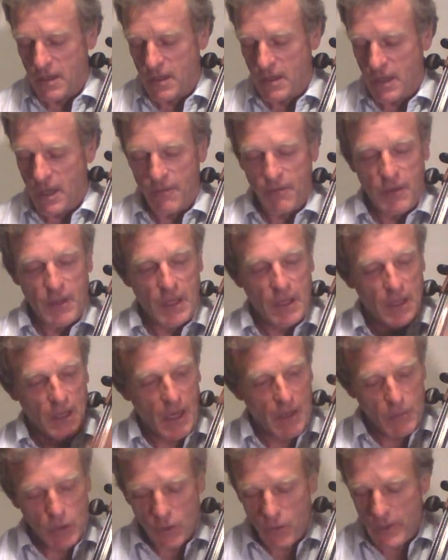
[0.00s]
everything that
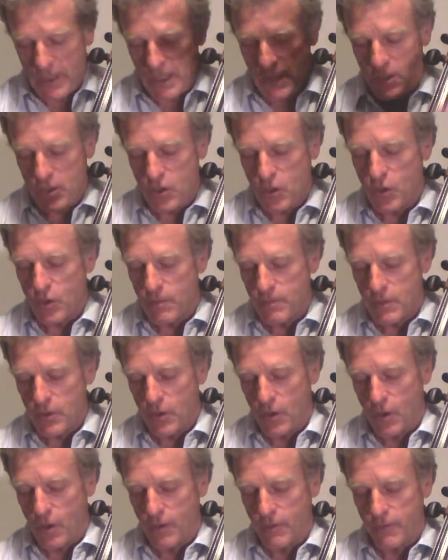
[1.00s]
I'm doing in terms
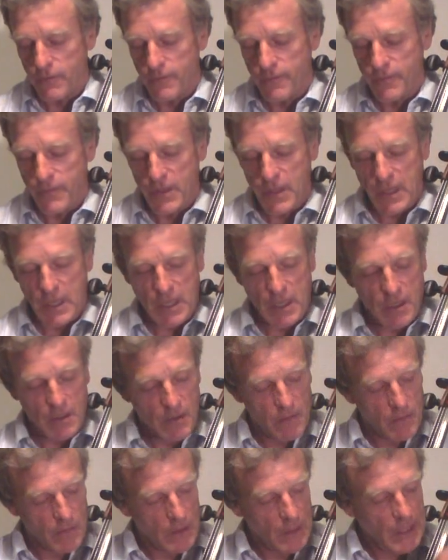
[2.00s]
of the
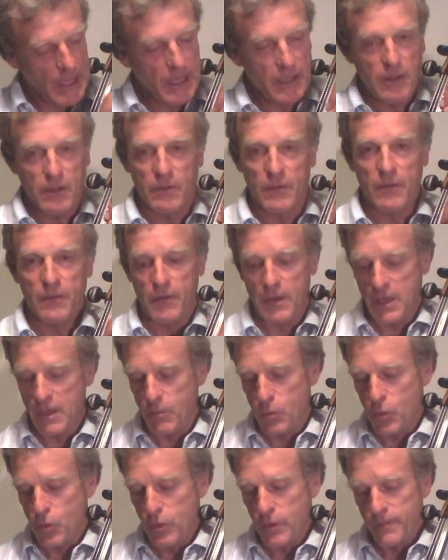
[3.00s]
length of the
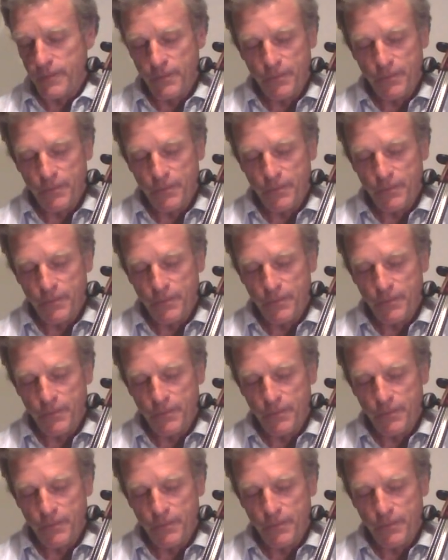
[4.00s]
fingerboard